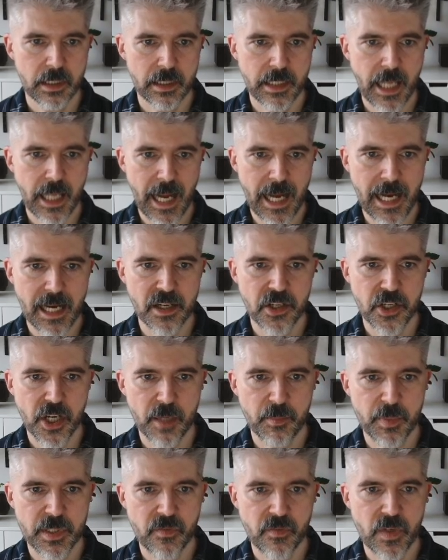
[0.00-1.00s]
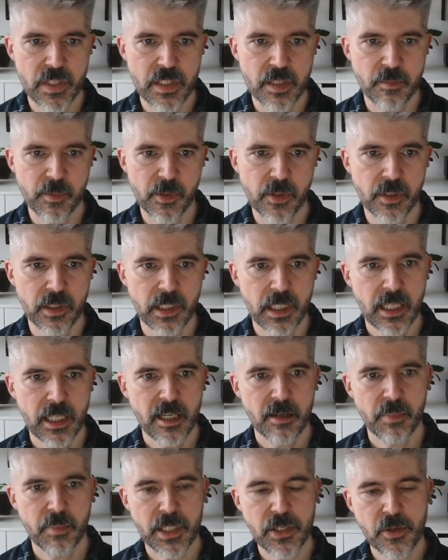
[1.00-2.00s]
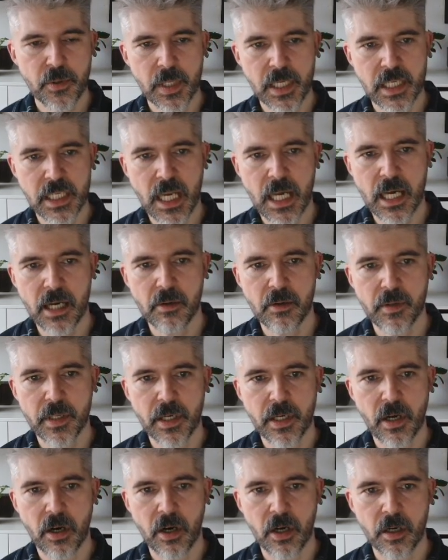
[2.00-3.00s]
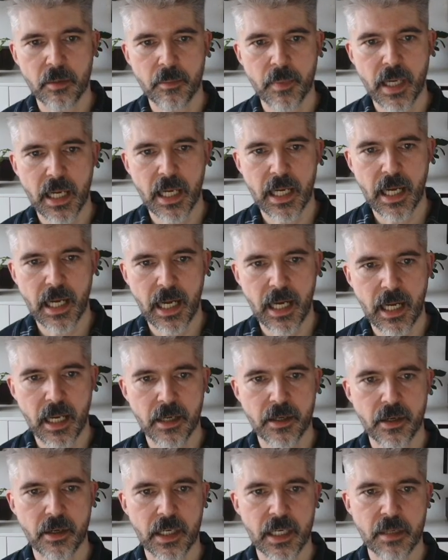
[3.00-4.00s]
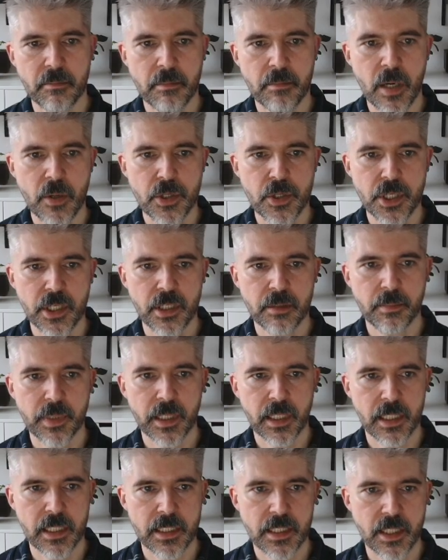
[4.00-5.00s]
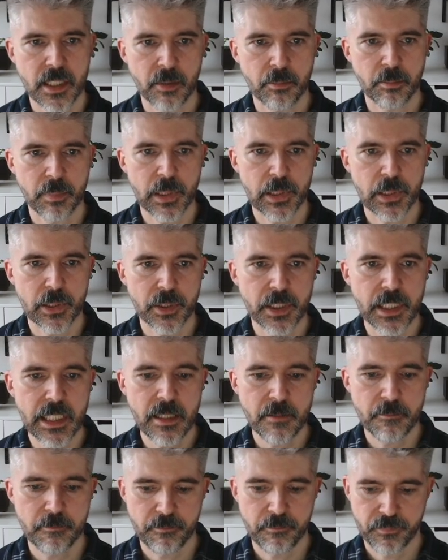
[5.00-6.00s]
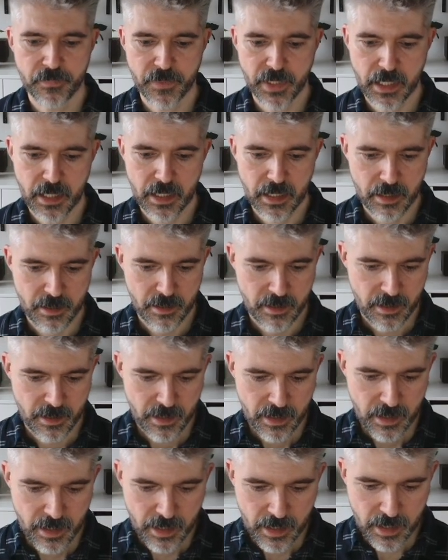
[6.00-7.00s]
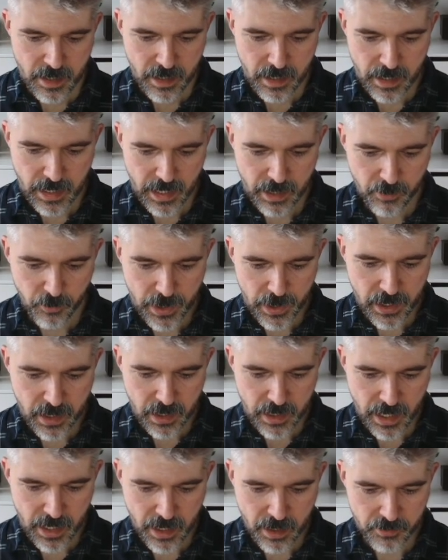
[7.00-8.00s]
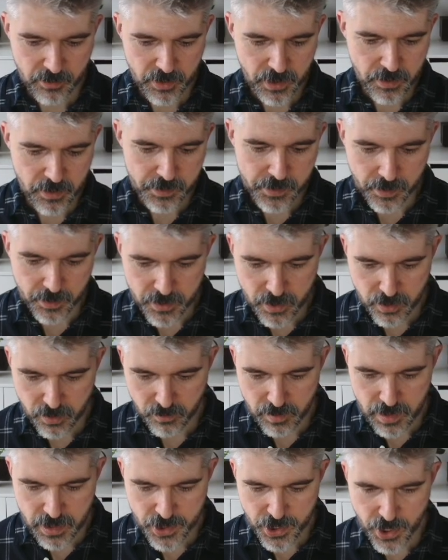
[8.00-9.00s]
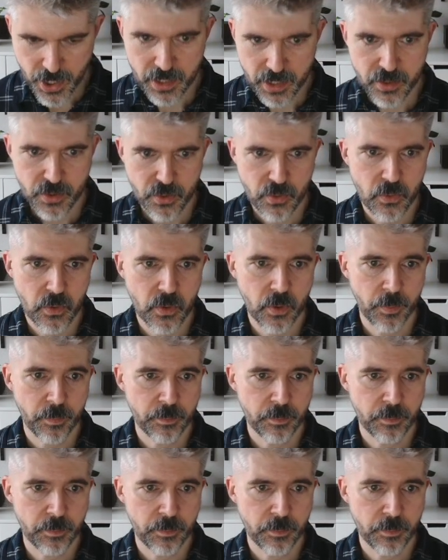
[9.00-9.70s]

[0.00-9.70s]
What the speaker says: The hand shape is visible, but you can tell the arm and hand are in motion because they're blurry. And we can now use our screenshot tool.